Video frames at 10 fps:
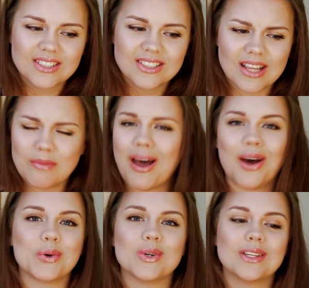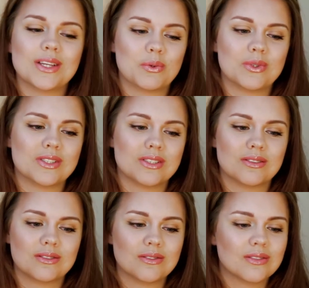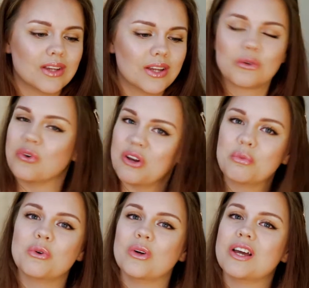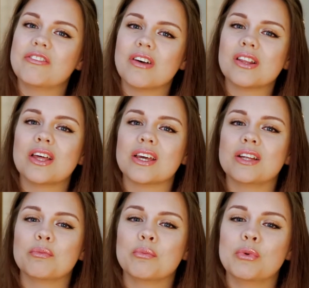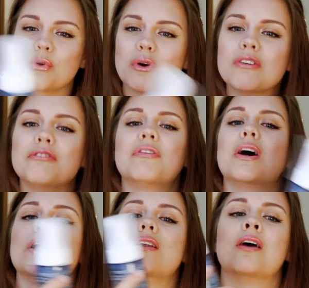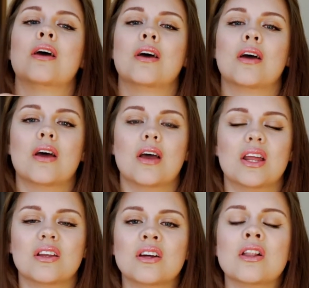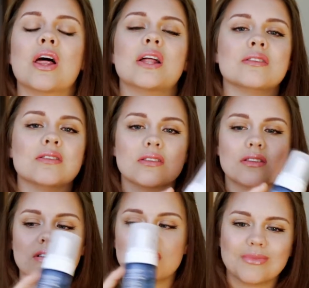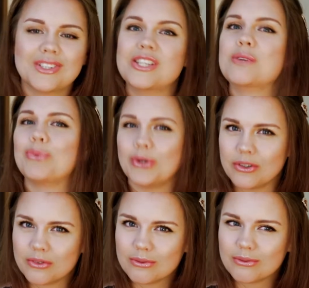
Somehow, it was incredible. I felt like it purified and cleansed deeper.